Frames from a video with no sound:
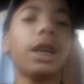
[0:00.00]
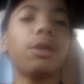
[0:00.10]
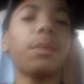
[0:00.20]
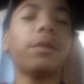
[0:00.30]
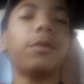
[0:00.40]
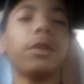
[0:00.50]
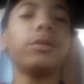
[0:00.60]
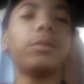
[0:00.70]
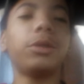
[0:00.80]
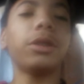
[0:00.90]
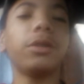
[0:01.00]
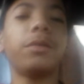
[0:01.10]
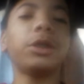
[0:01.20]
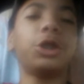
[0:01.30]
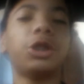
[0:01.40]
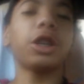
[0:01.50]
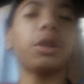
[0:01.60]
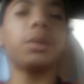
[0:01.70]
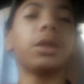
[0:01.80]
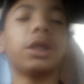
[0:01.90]
and my uh, three other friends
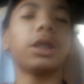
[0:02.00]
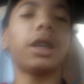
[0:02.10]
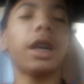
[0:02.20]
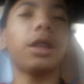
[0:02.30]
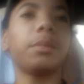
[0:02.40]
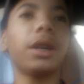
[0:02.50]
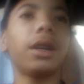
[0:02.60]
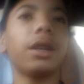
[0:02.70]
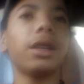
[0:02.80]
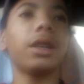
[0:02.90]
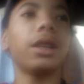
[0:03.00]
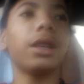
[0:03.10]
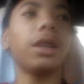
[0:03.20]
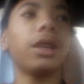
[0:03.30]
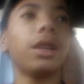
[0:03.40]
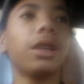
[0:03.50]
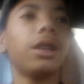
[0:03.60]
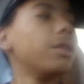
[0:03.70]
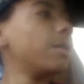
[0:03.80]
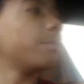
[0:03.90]
Jacob, Winston and Caleb there.
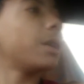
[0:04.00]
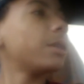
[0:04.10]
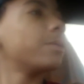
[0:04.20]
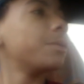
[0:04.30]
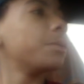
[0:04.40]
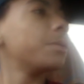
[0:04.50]
What mom?